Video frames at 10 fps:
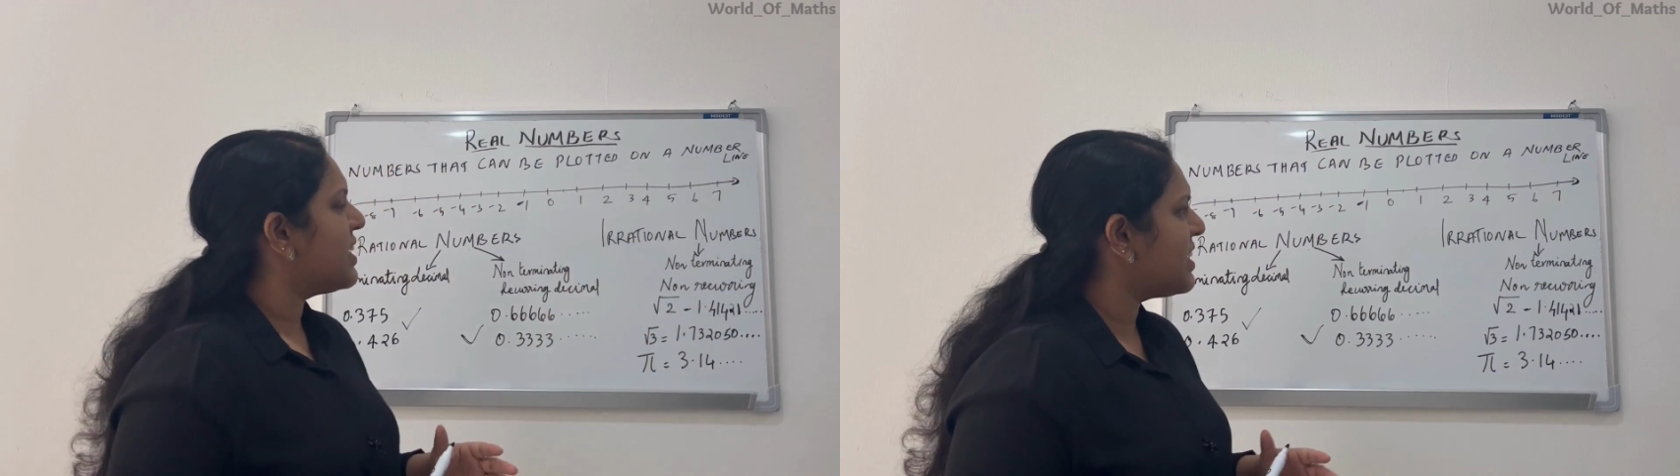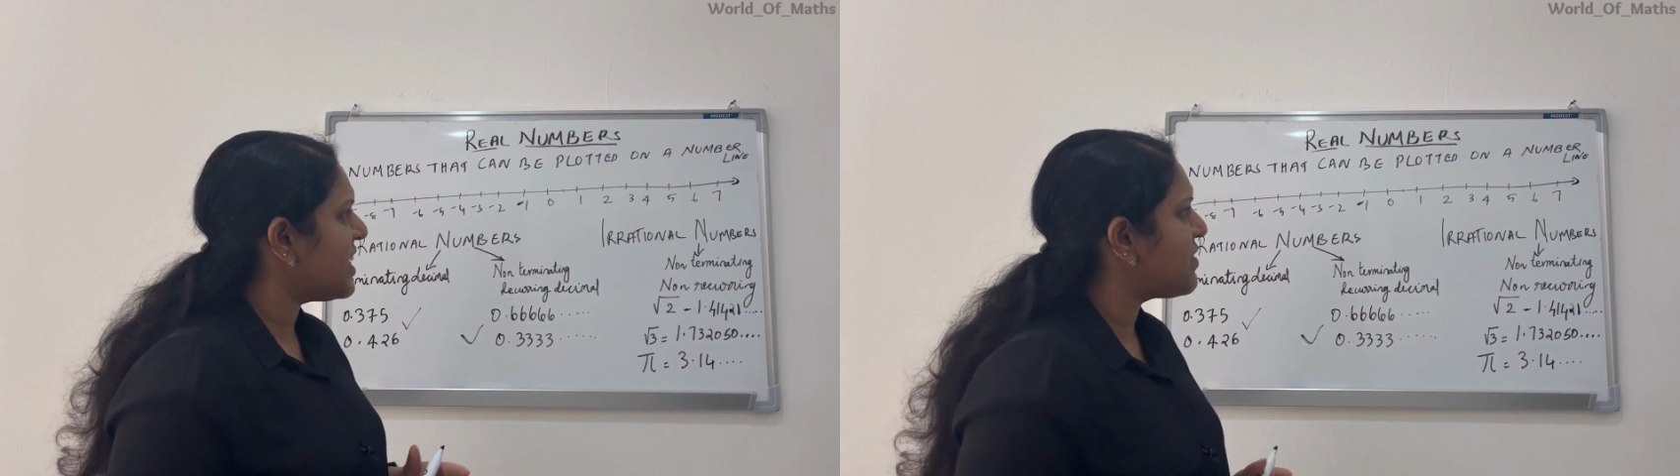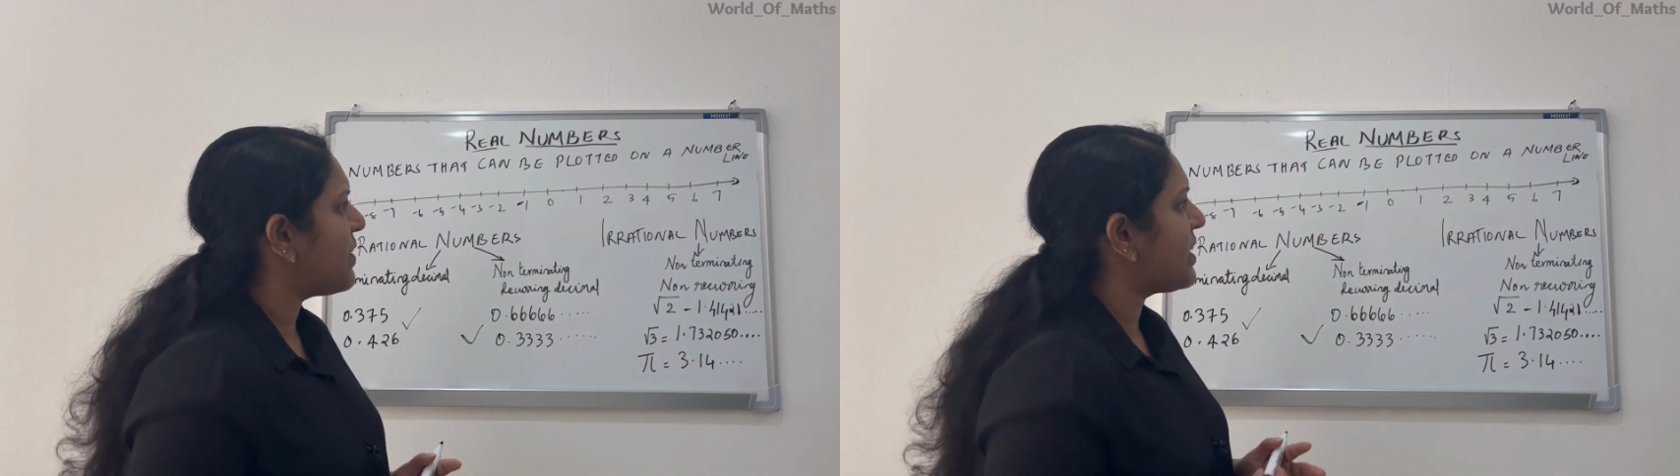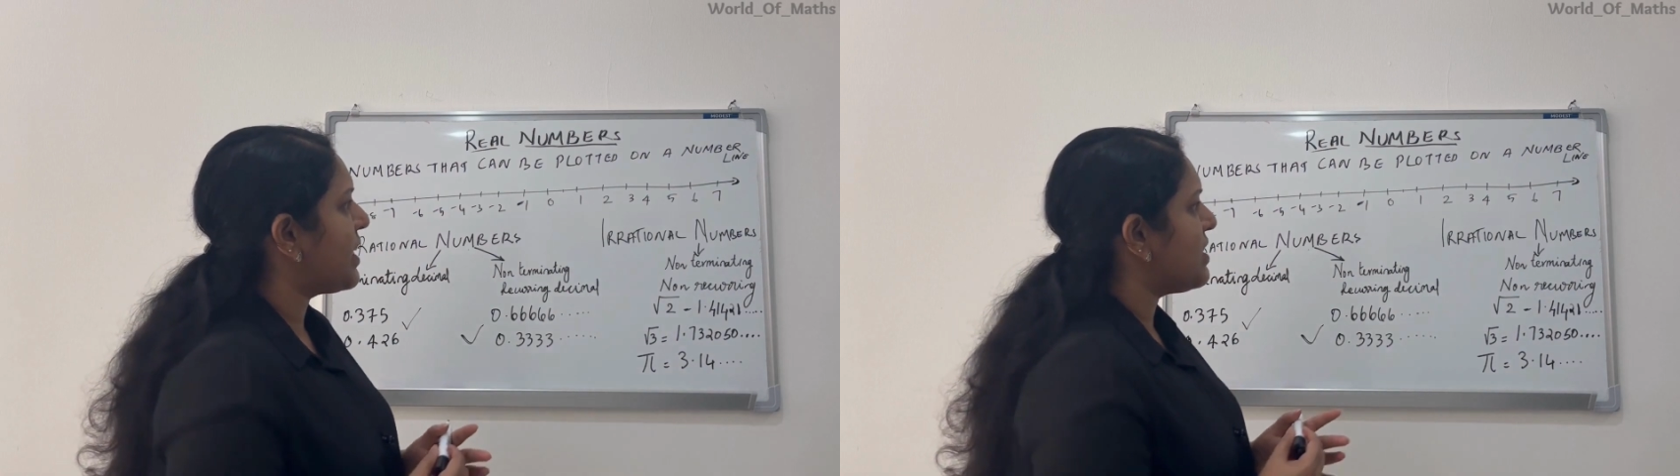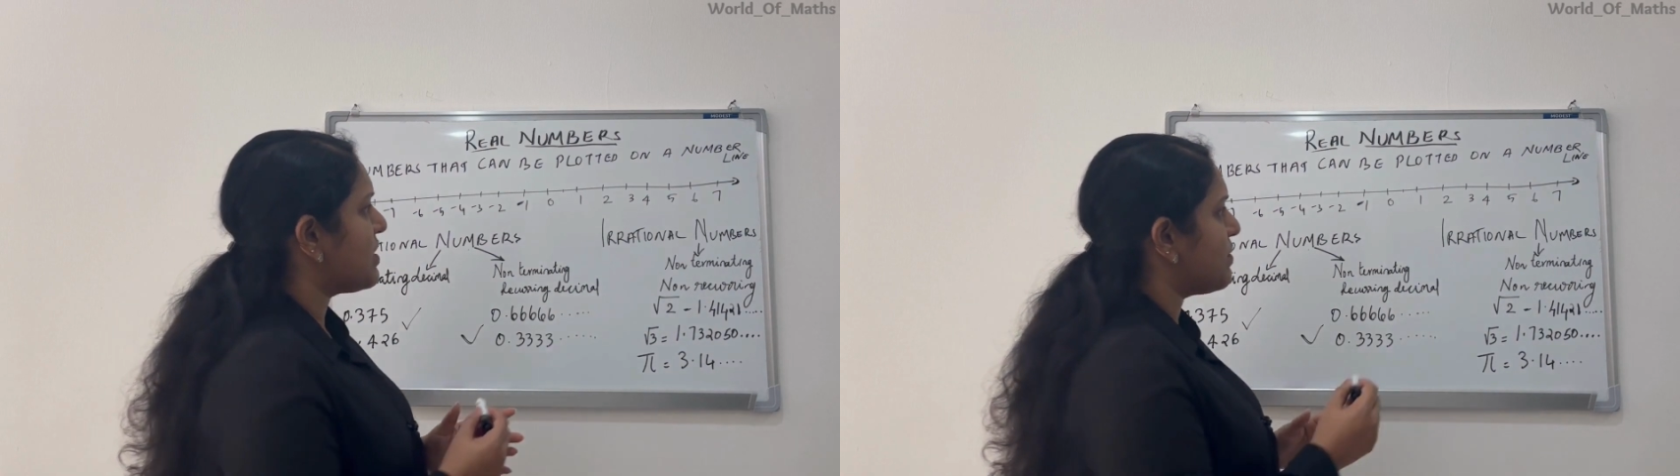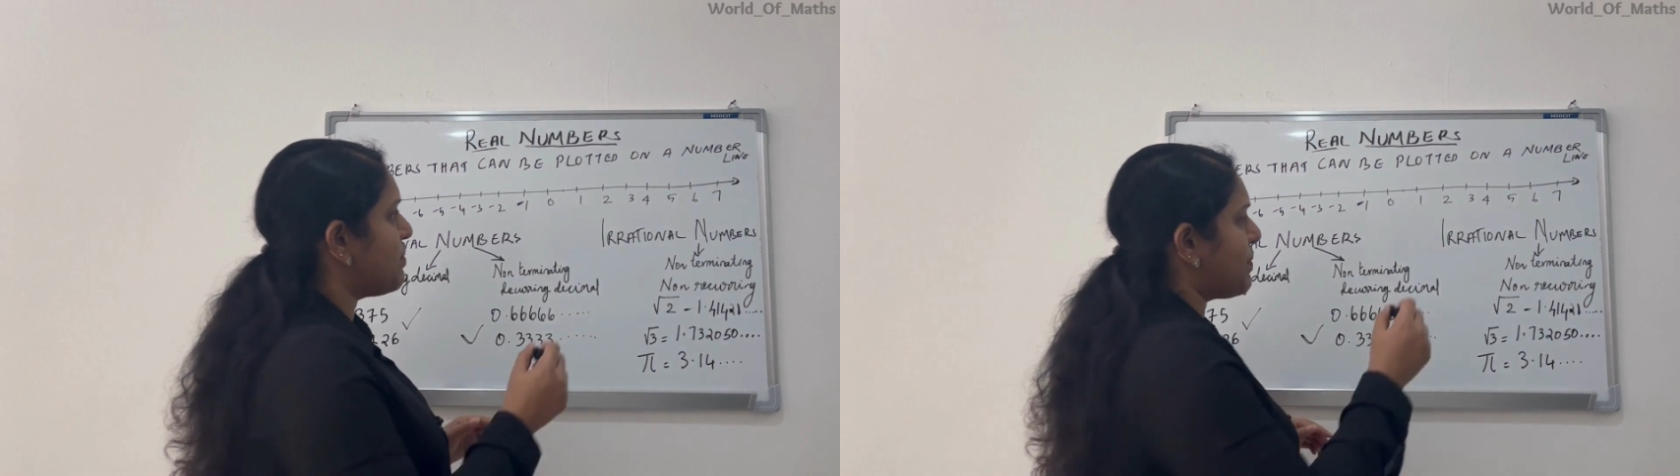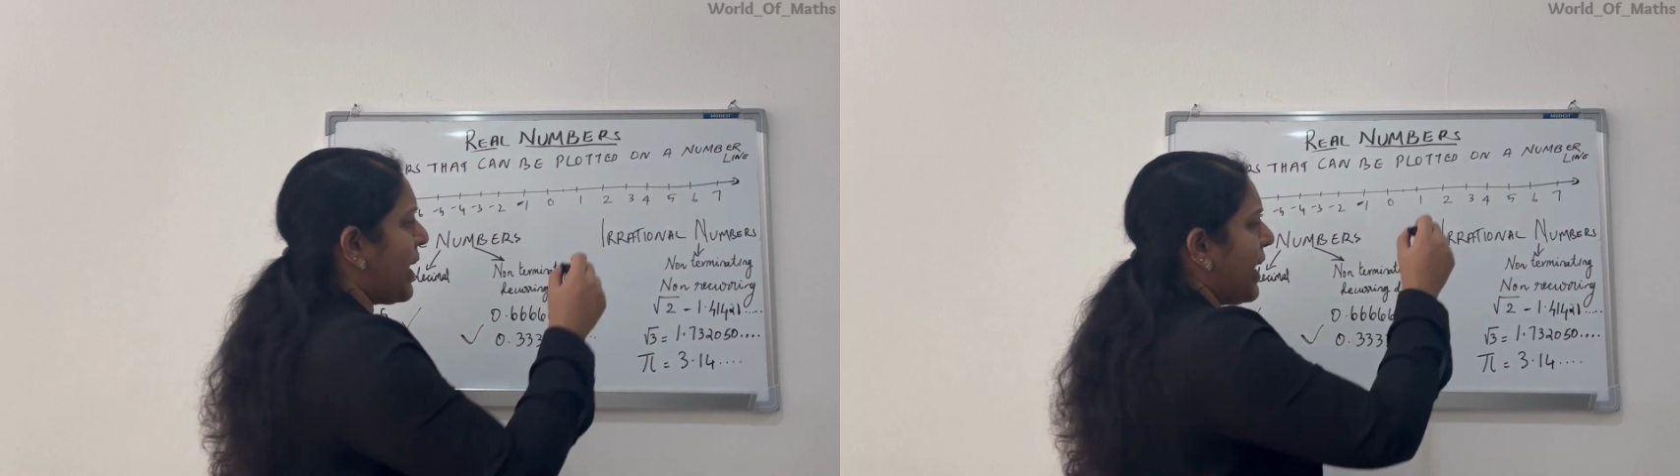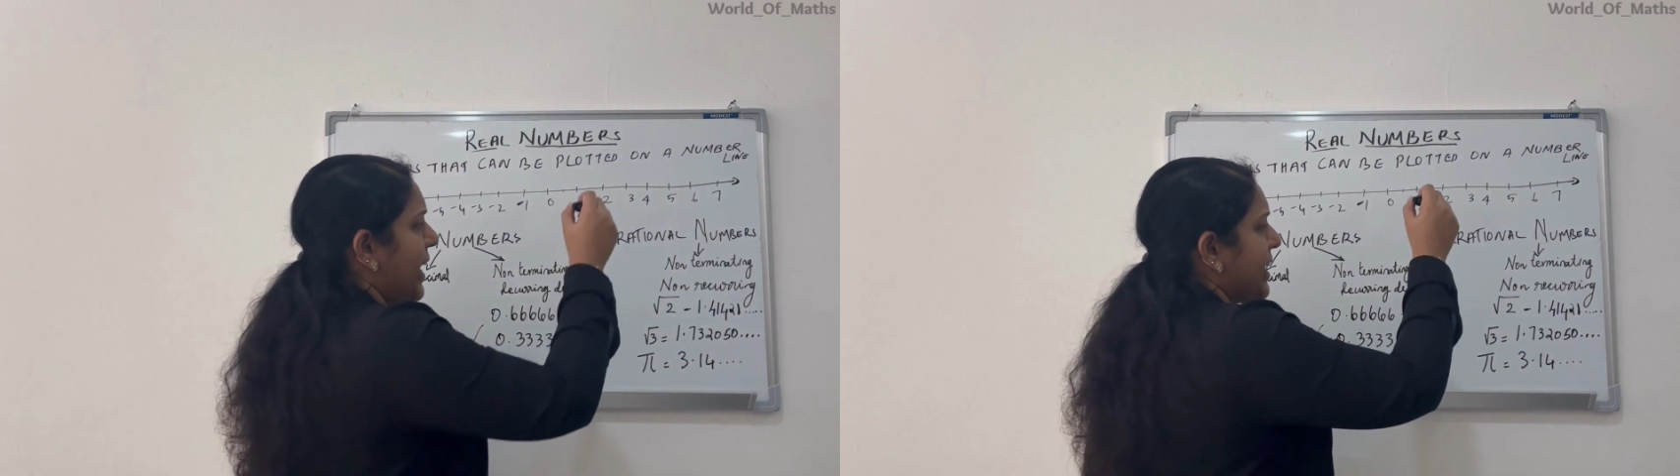Yes, we can
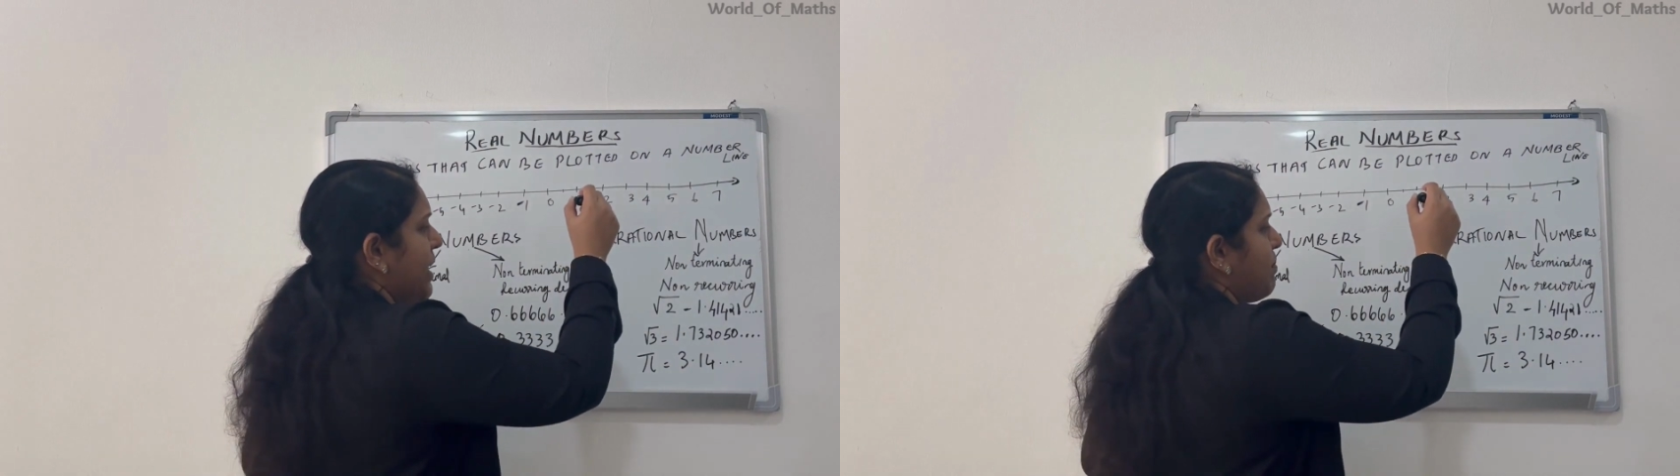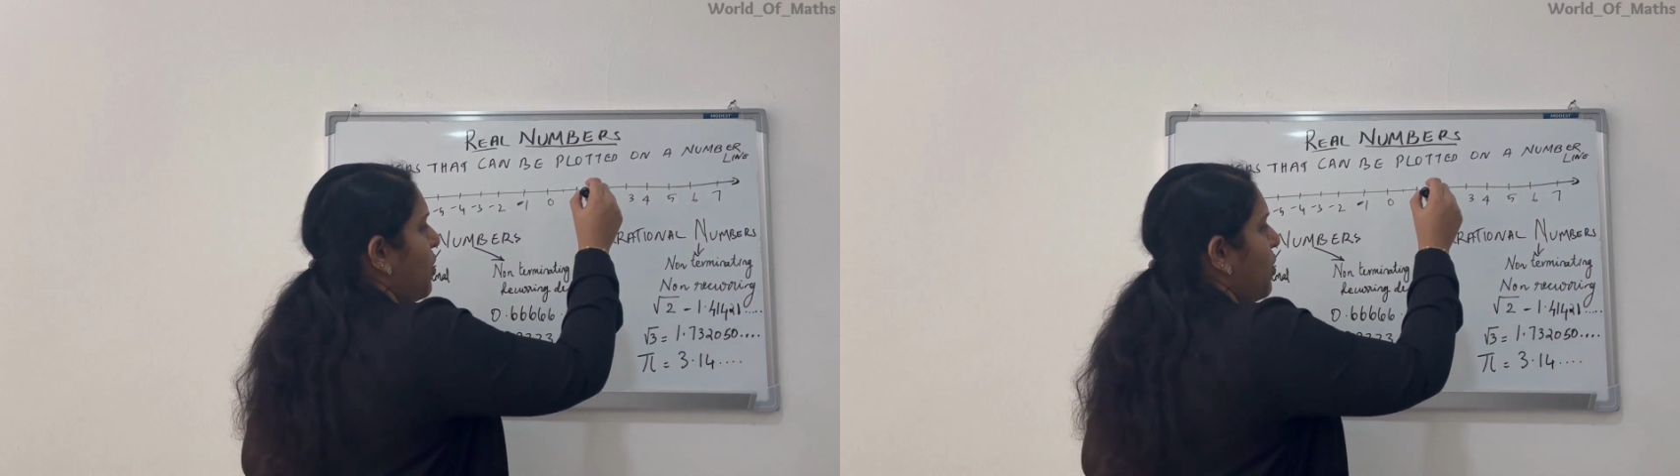again